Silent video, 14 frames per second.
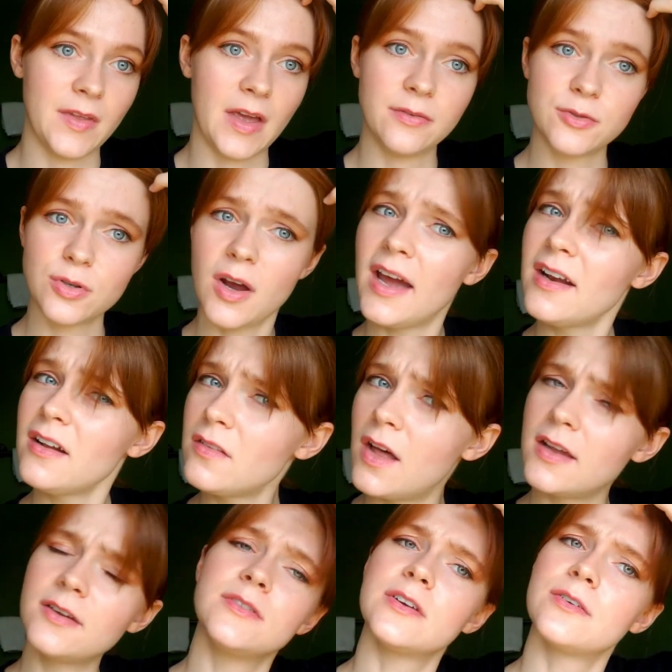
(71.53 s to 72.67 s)
I've tried a lot
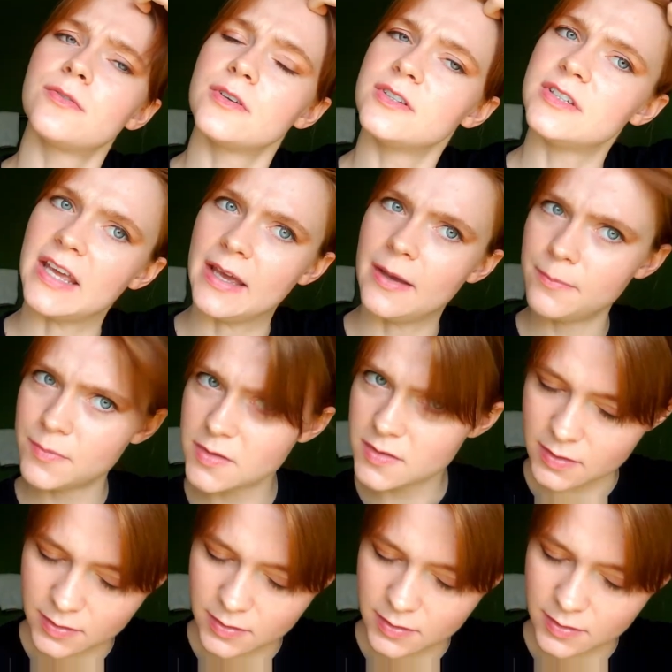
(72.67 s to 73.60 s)
of different tips.